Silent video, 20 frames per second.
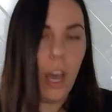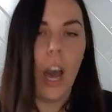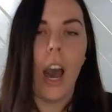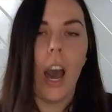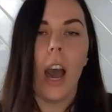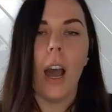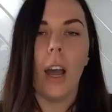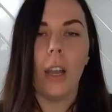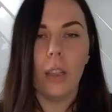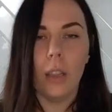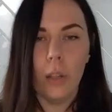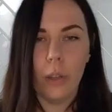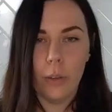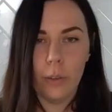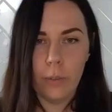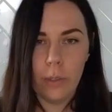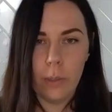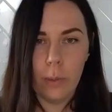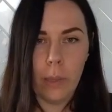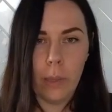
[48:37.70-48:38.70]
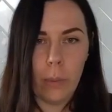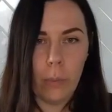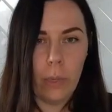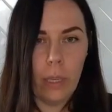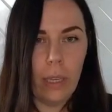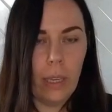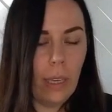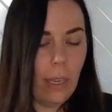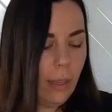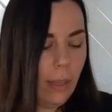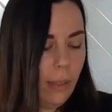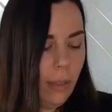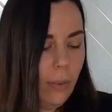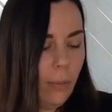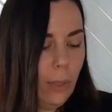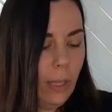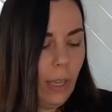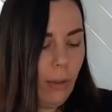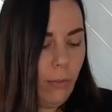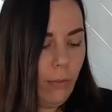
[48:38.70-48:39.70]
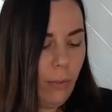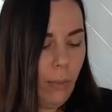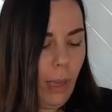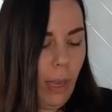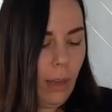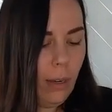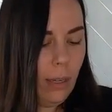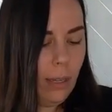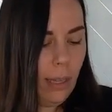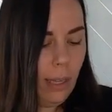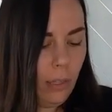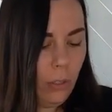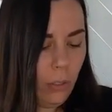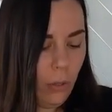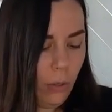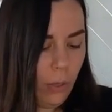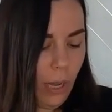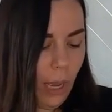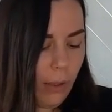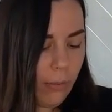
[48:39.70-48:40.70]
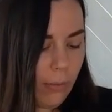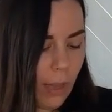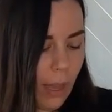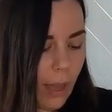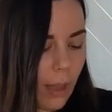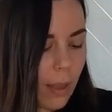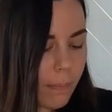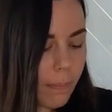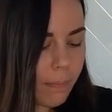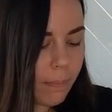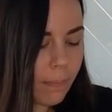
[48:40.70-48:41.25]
A lot of them that we get from Aldi, they don't have that,